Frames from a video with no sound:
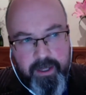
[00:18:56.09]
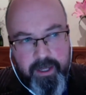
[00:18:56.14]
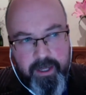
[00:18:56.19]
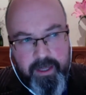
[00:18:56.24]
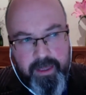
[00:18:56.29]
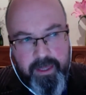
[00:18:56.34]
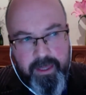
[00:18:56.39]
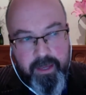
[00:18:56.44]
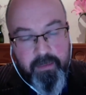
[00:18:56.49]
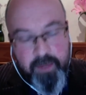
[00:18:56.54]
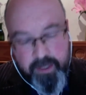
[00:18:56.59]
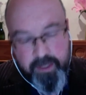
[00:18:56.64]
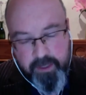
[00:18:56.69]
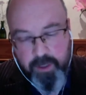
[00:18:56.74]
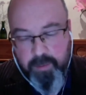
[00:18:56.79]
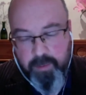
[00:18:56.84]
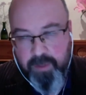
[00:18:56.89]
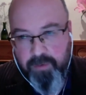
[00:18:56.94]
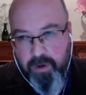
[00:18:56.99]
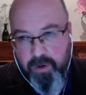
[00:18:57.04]
I could
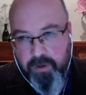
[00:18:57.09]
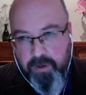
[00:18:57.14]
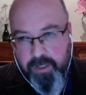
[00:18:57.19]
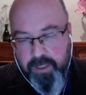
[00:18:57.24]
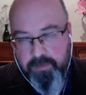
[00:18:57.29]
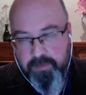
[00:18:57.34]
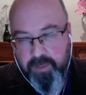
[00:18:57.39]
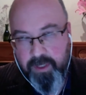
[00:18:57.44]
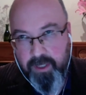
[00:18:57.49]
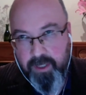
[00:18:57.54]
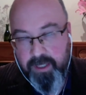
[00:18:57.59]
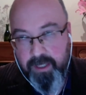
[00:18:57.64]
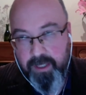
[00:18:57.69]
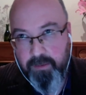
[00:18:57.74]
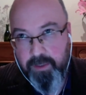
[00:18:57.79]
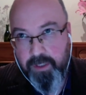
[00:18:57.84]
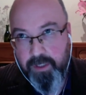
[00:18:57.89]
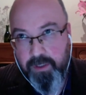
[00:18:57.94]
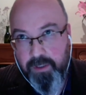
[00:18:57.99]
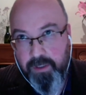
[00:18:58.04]
be wrong with this, but I think it was
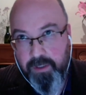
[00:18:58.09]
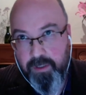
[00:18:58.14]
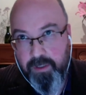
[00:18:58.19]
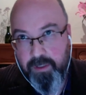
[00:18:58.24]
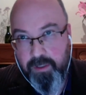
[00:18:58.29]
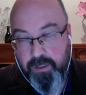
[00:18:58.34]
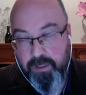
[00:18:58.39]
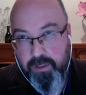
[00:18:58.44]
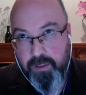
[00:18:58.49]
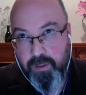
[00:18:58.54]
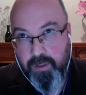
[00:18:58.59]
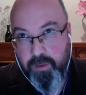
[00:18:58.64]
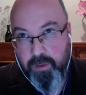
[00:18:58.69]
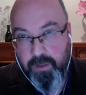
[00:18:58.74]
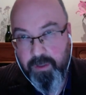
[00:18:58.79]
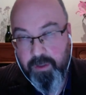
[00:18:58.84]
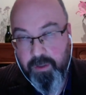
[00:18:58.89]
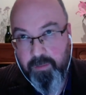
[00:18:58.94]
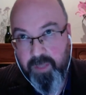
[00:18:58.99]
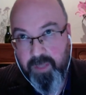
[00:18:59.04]
the two or
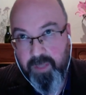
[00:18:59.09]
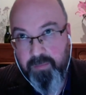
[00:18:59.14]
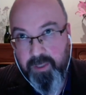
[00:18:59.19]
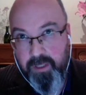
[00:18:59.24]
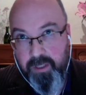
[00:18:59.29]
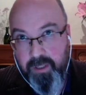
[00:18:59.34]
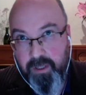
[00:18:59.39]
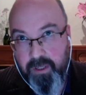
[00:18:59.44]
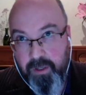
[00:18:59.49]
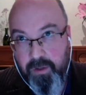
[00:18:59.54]
the people